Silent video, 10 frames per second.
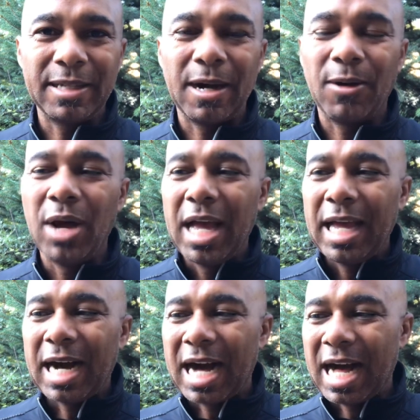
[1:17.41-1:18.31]
So
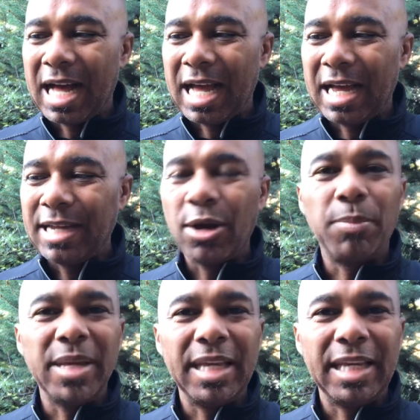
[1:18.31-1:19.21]
uh, I know,
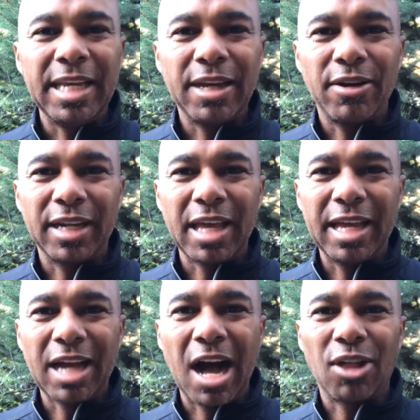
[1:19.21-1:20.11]
being here in,
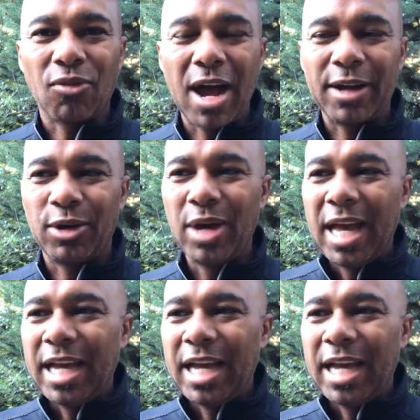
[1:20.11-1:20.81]
in Colorado,